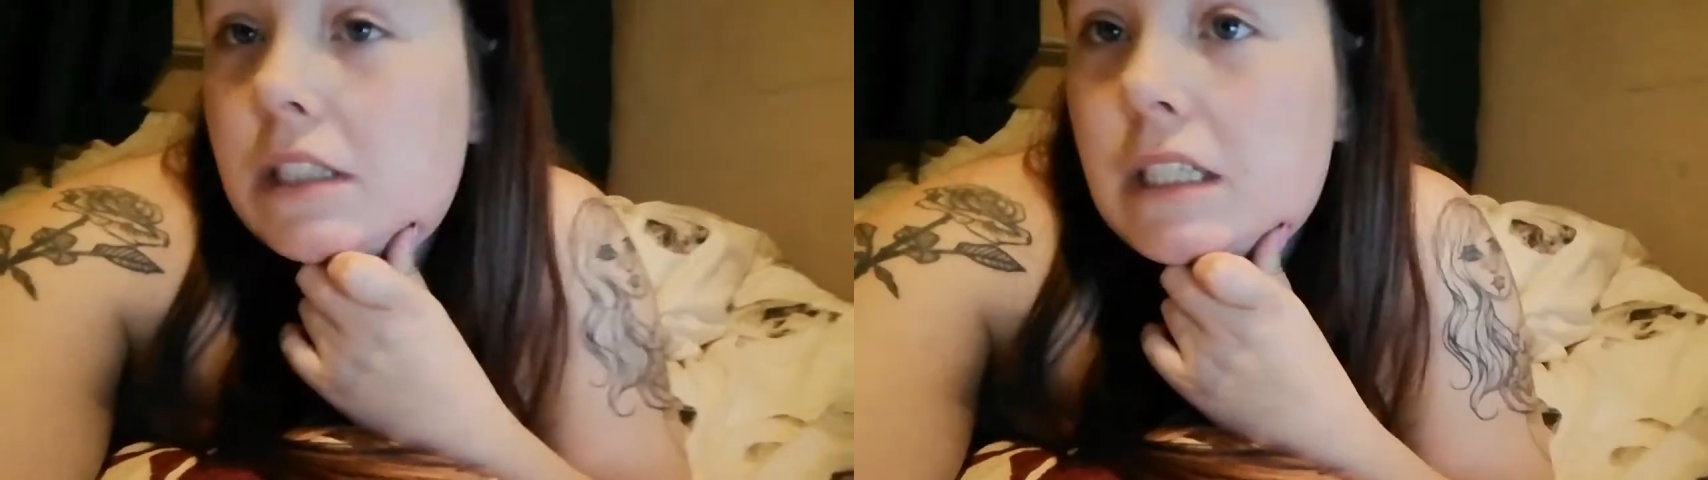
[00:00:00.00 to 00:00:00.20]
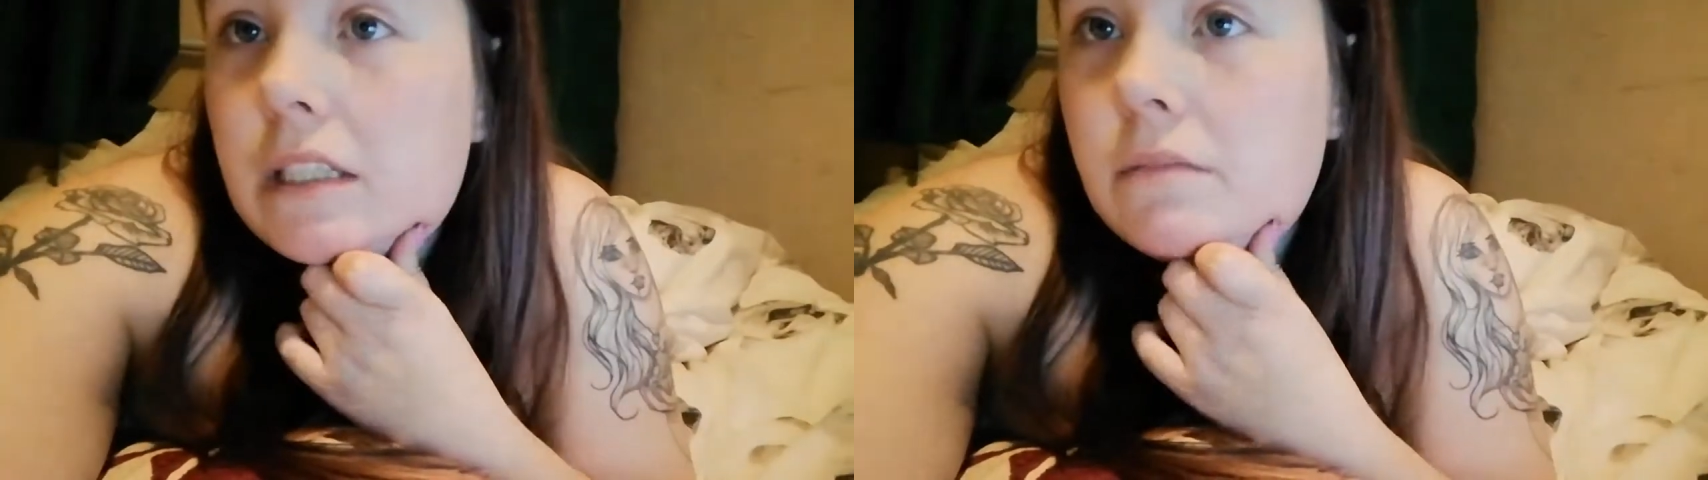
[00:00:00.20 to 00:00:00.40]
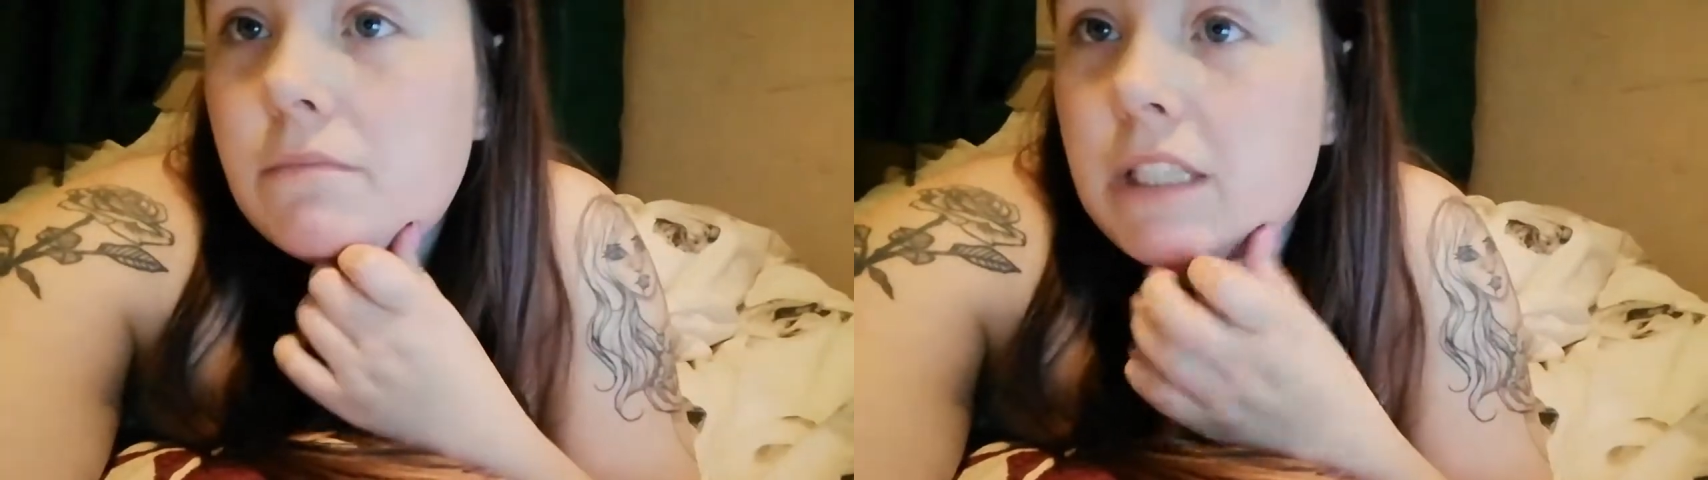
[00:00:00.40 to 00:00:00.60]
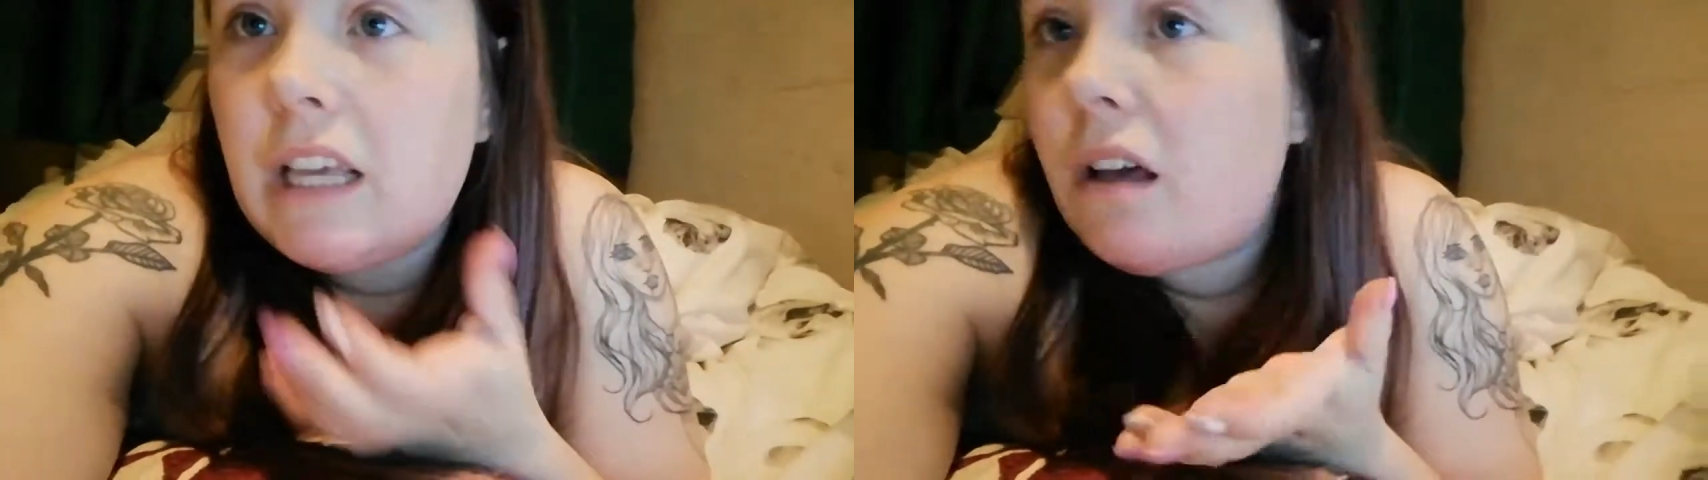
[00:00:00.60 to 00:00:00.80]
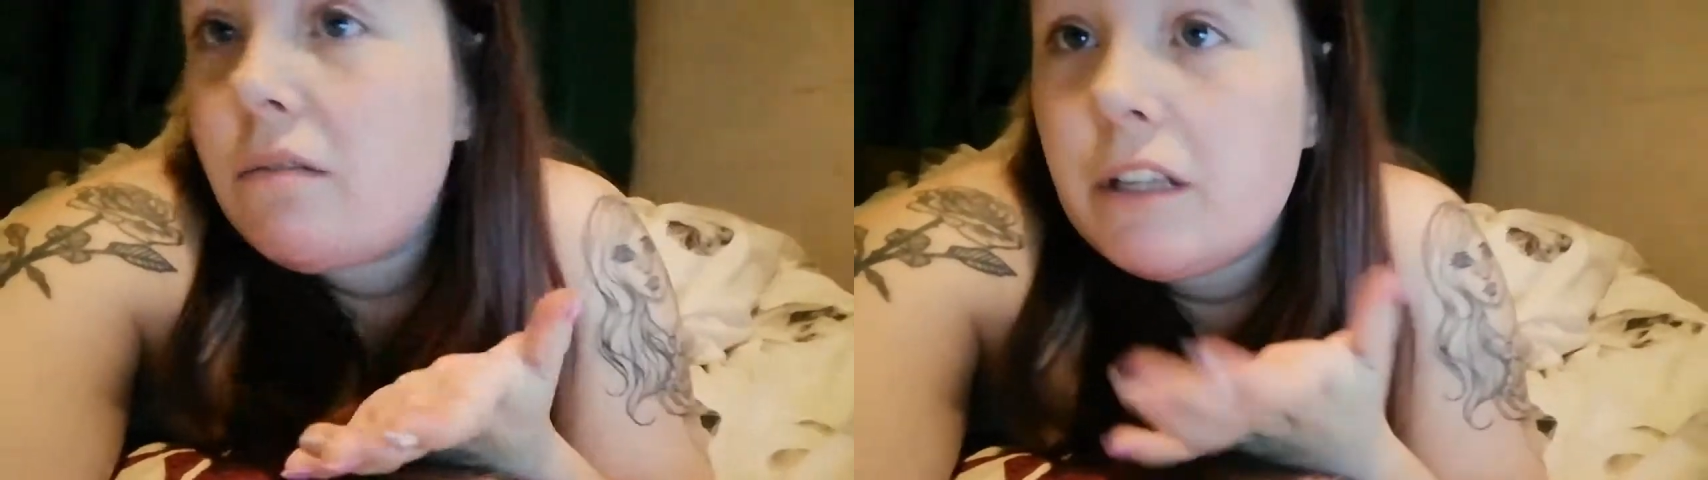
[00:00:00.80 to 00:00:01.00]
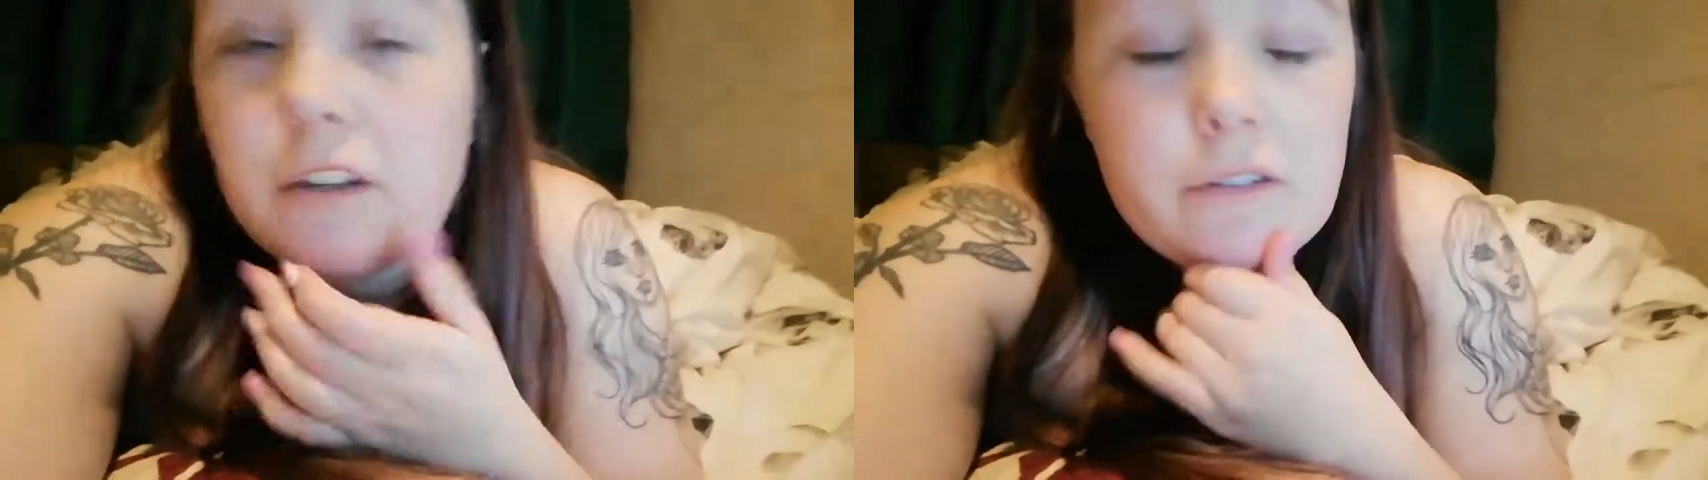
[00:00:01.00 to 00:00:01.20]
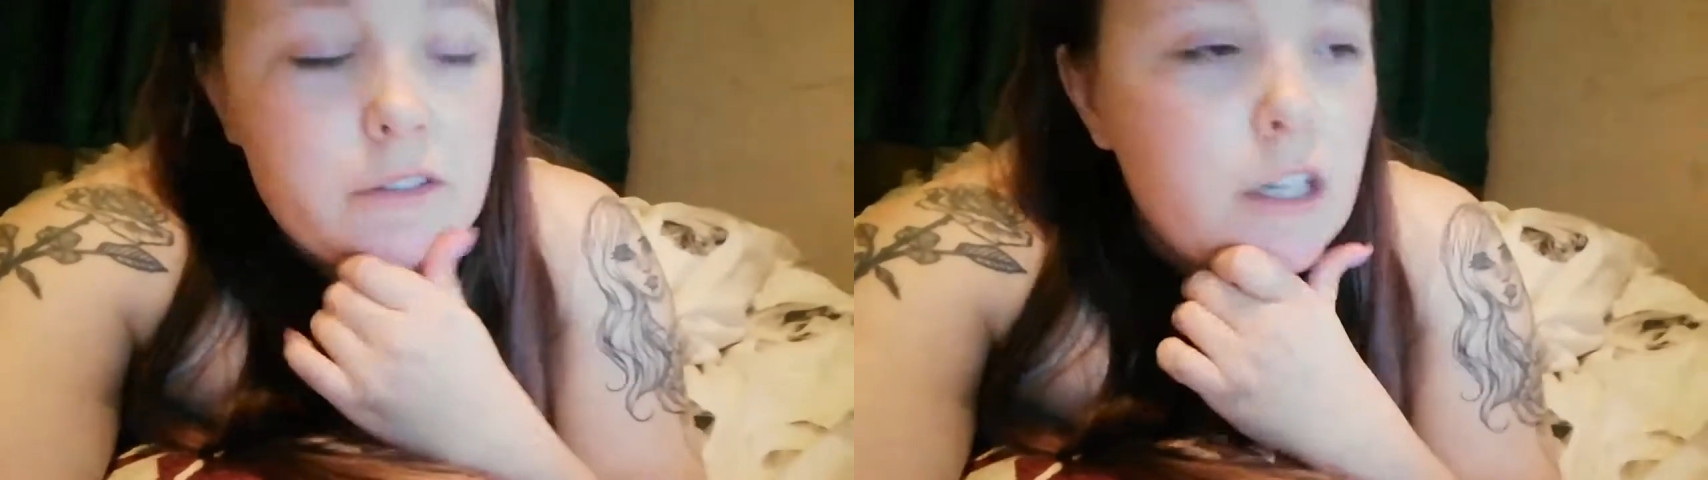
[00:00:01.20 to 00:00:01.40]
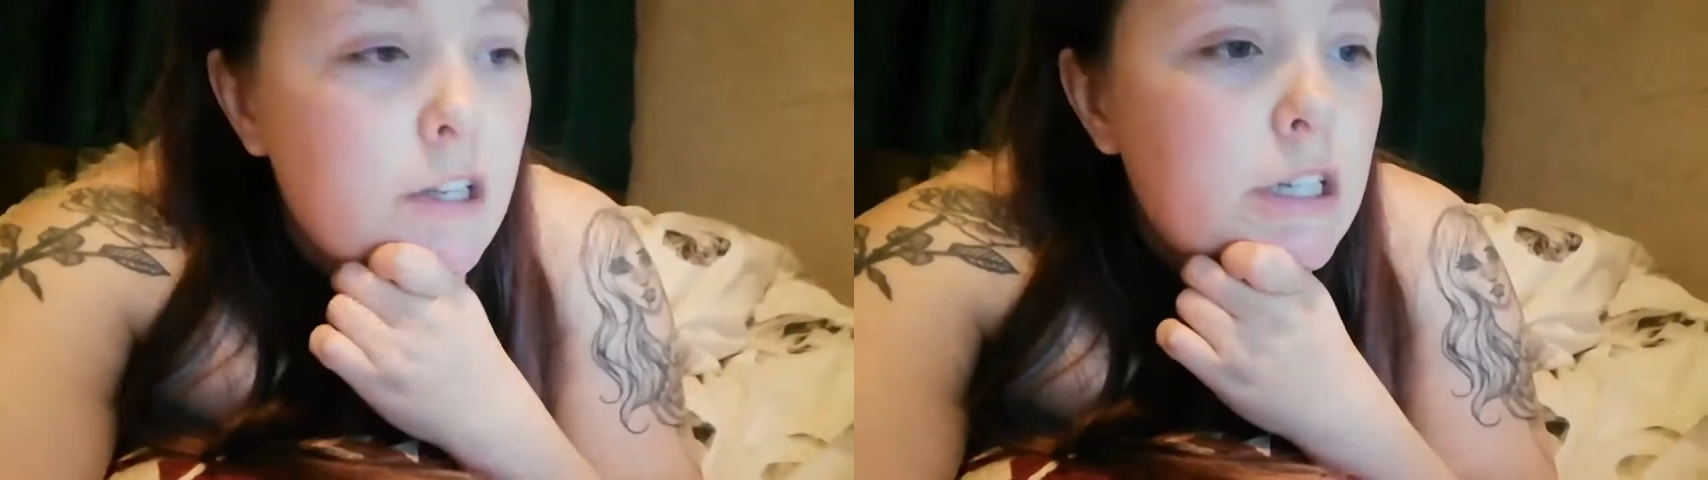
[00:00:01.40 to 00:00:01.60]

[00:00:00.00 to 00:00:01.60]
see her, you know.